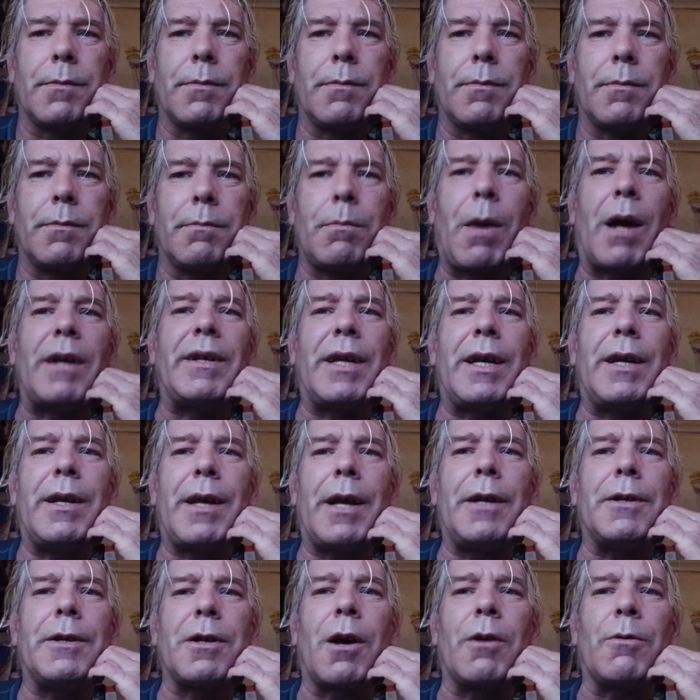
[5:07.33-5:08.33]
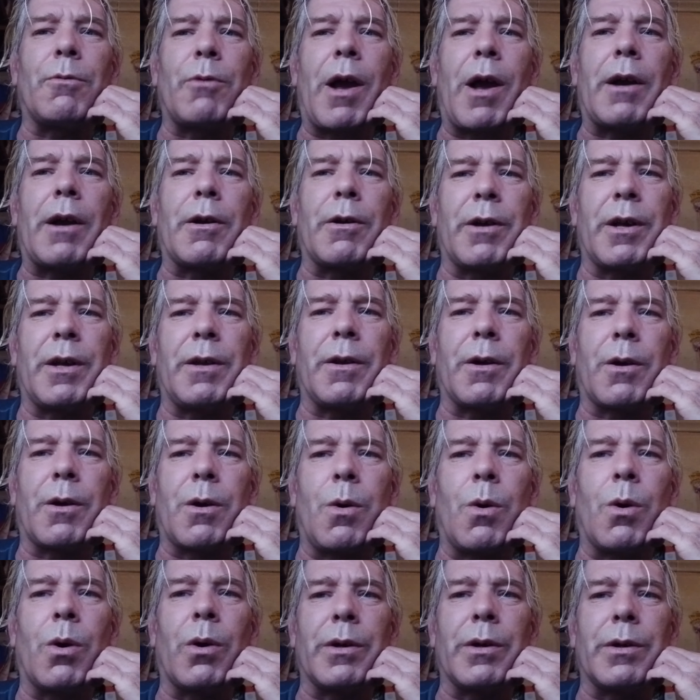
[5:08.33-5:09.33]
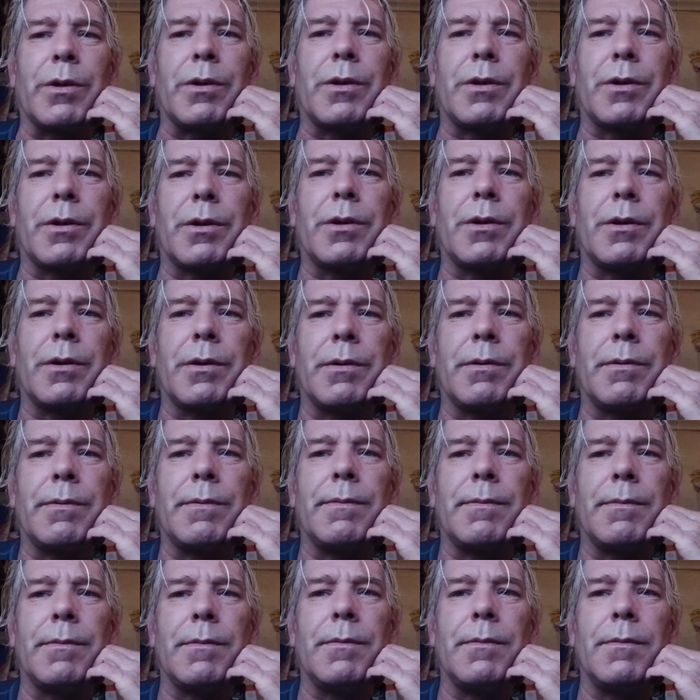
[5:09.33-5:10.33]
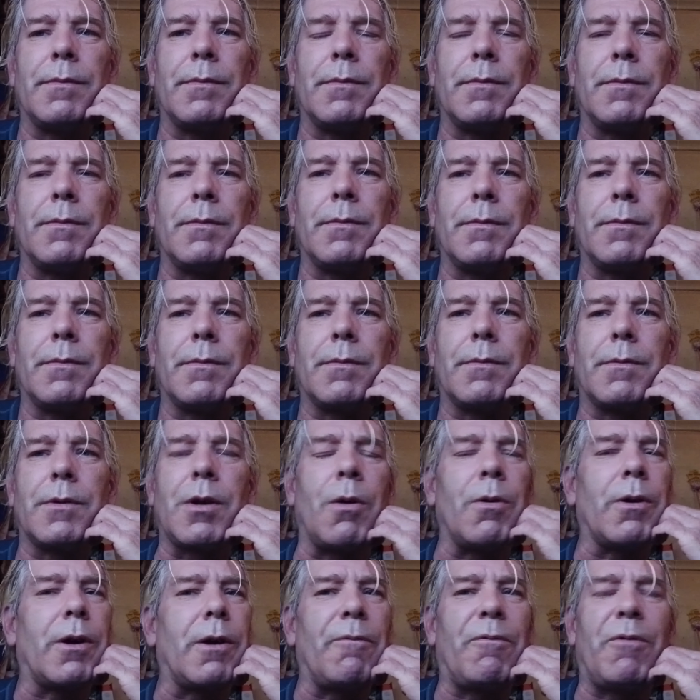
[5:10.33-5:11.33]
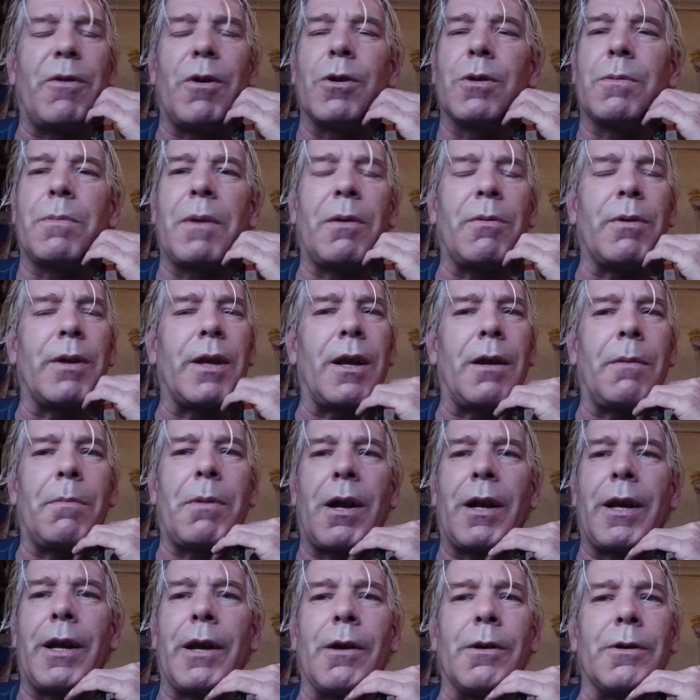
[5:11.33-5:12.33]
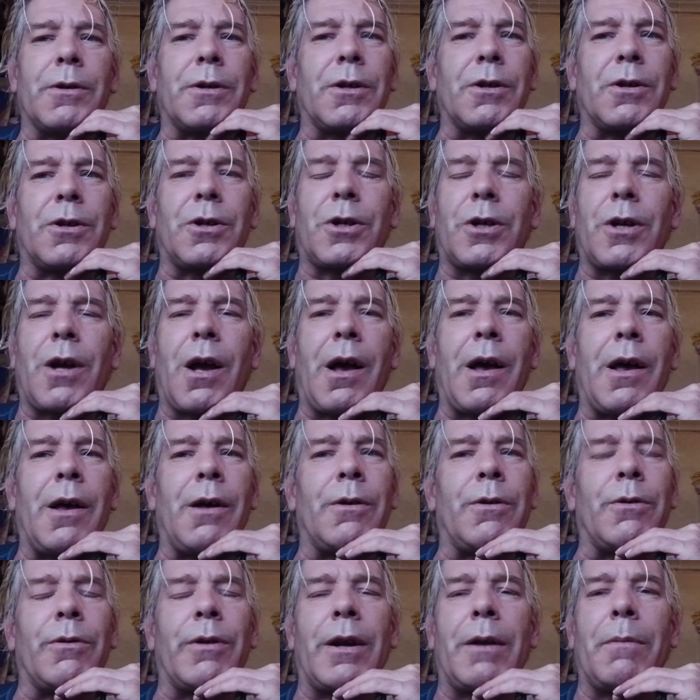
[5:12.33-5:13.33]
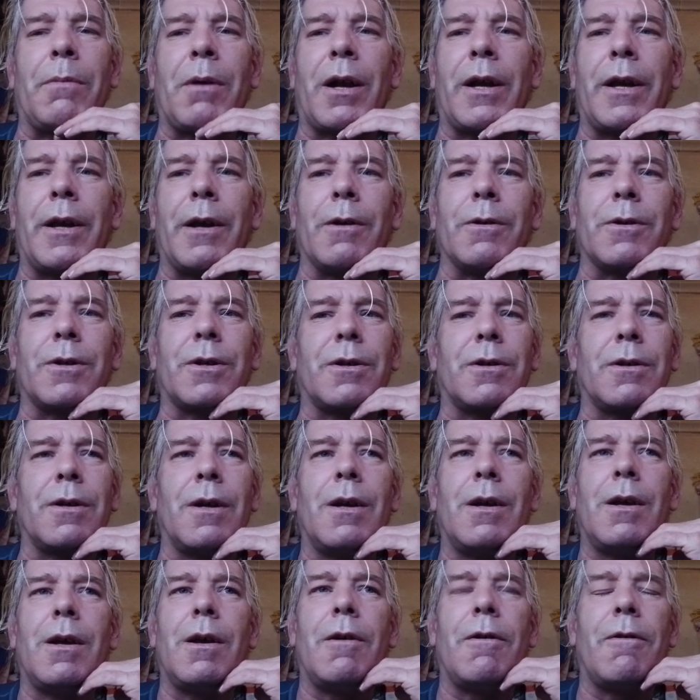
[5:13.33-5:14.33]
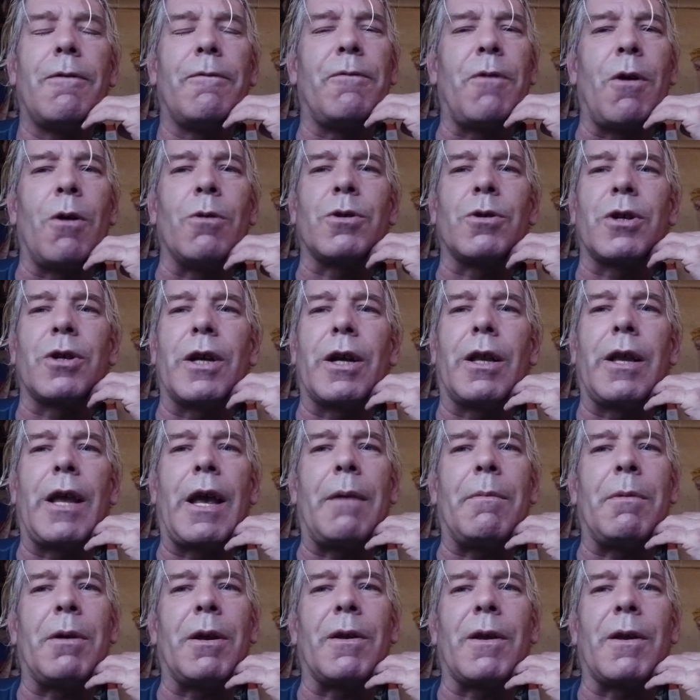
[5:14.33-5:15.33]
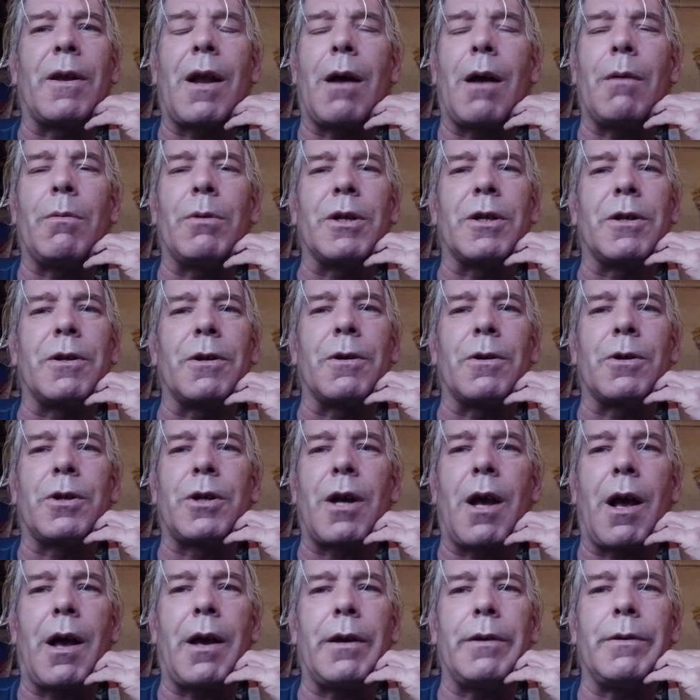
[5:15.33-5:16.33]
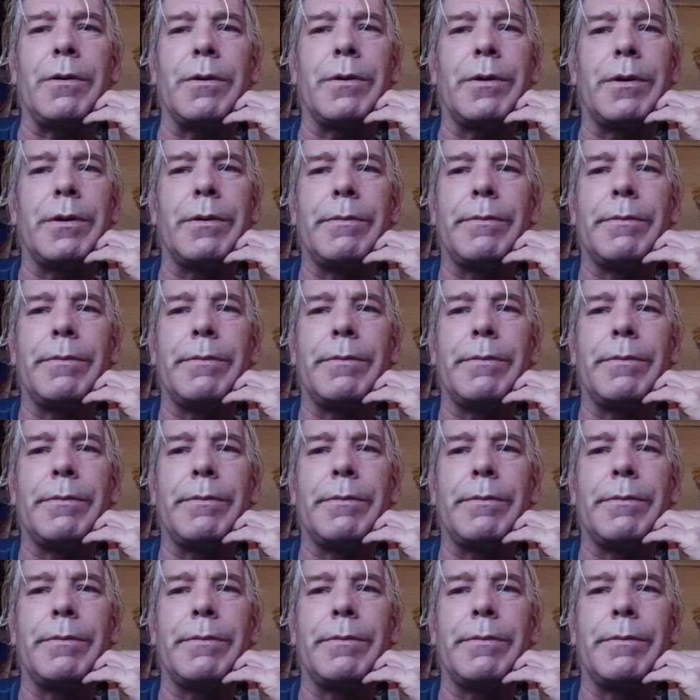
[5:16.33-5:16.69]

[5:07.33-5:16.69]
My DNA's on record in the courts. Don't confuse me with anybody else's child or anybody else falsely claiming that I was their child.